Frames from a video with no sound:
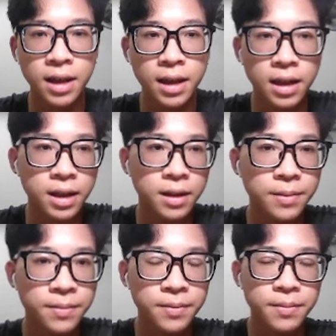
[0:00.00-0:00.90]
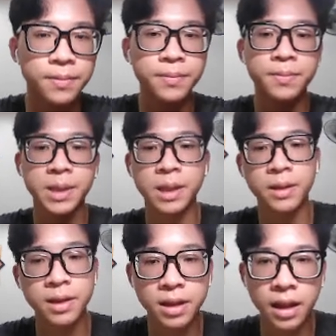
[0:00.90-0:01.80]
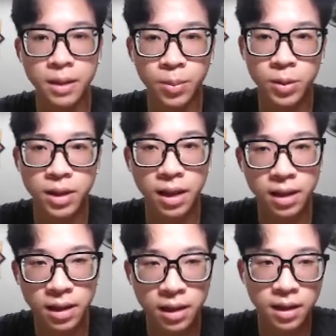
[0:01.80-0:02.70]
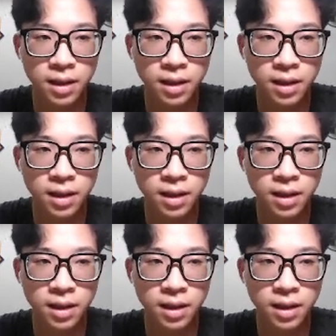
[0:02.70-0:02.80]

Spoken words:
and you can start the process.